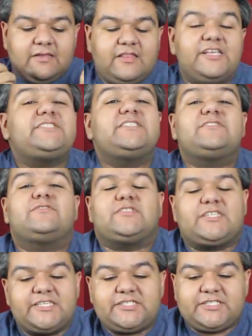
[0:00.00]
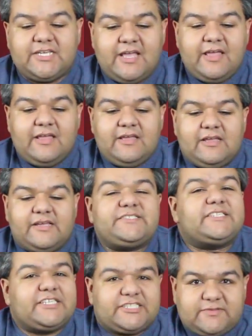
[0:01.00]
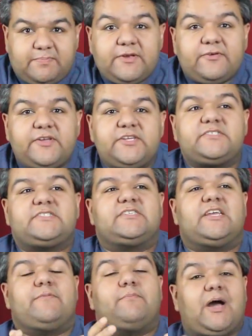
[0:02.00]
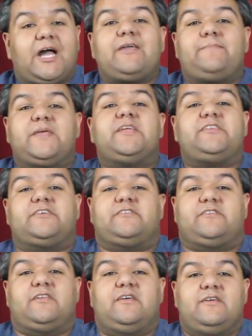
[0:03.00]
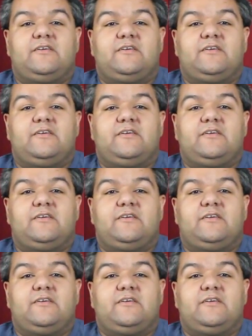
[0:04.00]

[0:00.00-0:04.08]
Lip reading: This is an experience, in my opinion,